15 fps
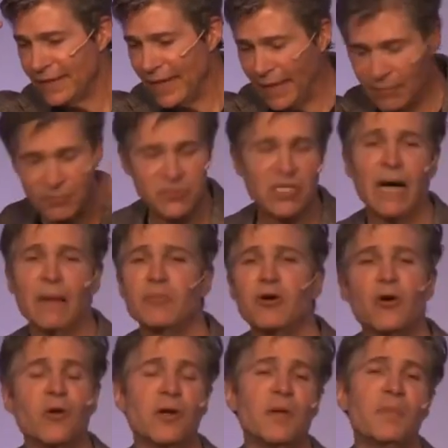I'm
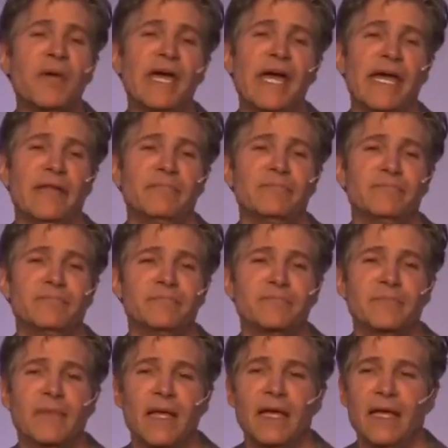going to bed.
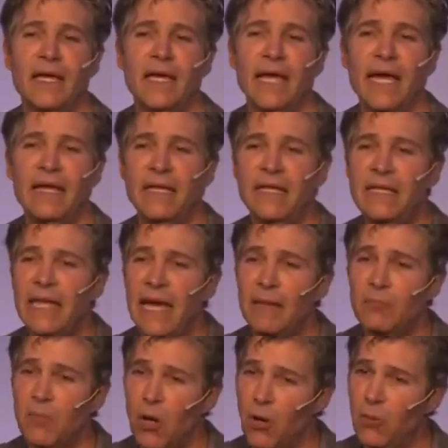And in
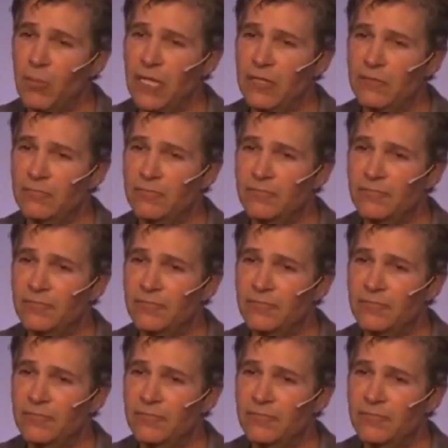that moment,